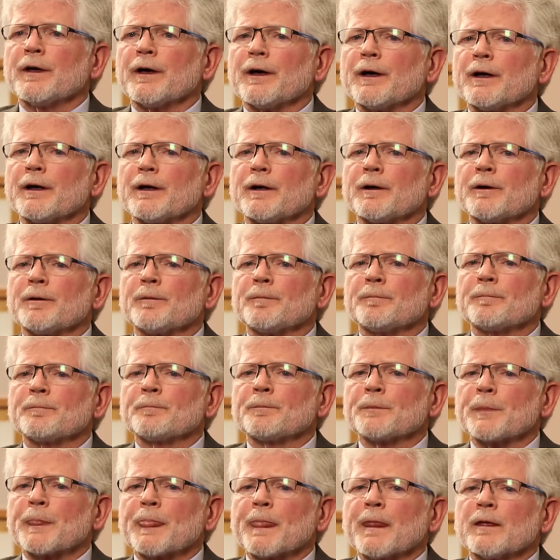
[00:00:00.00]

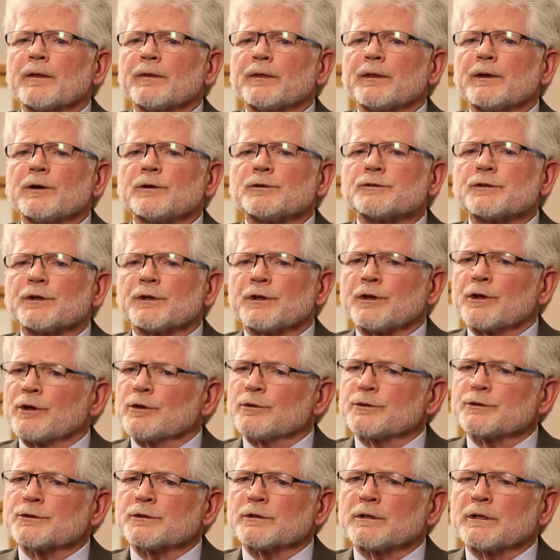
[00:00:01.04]
there's a
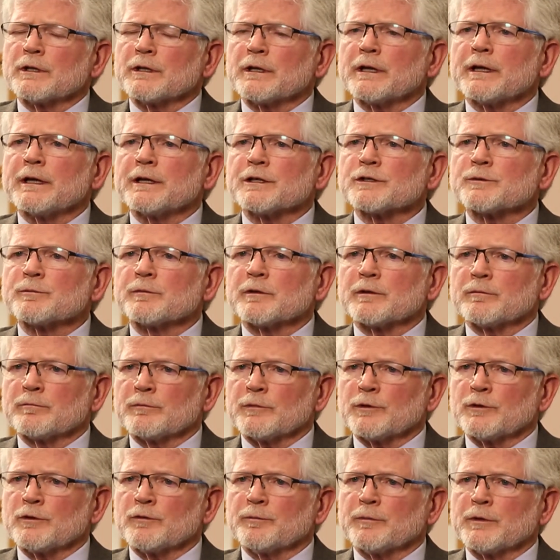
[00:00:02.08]
notion in the Hizmet
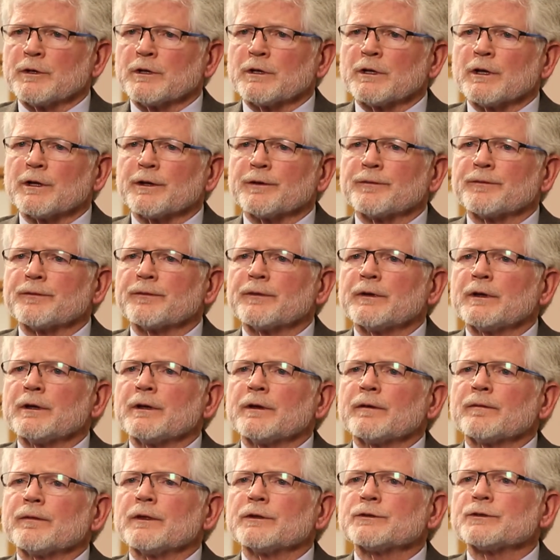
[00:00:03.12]
movement of
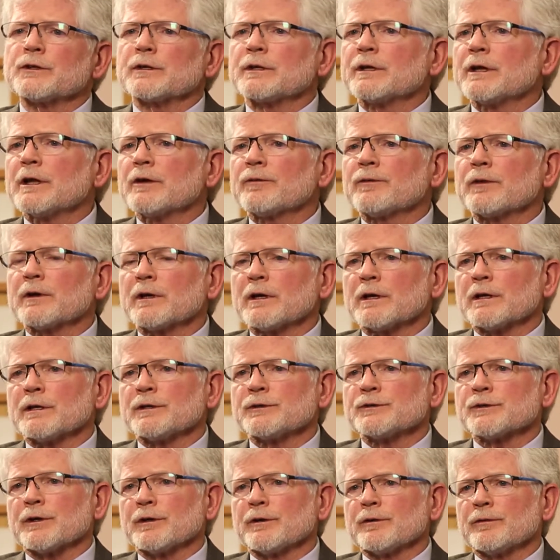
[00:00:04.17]
the
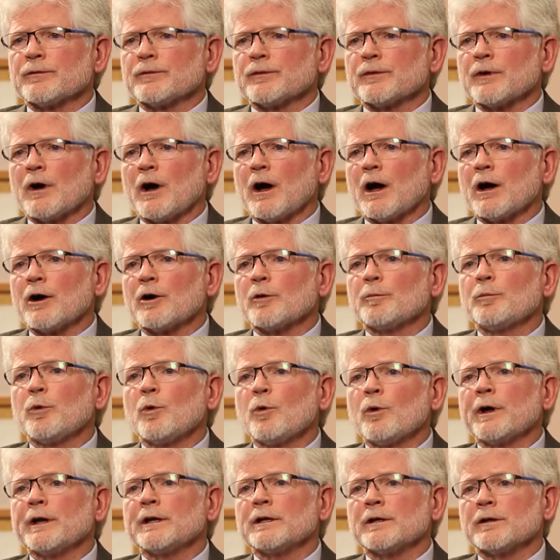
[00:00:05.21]
significance of our
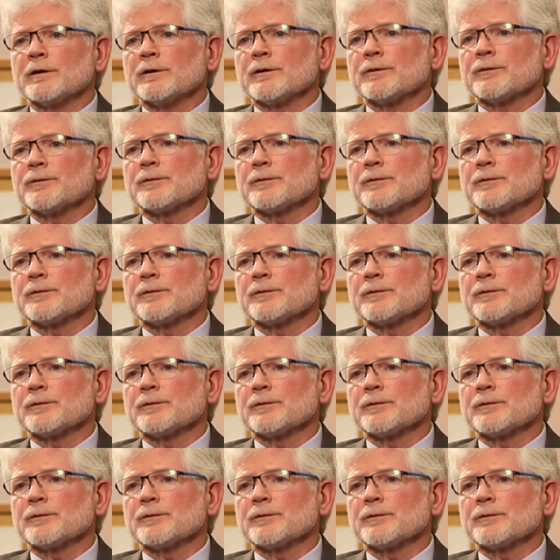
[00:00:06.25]
point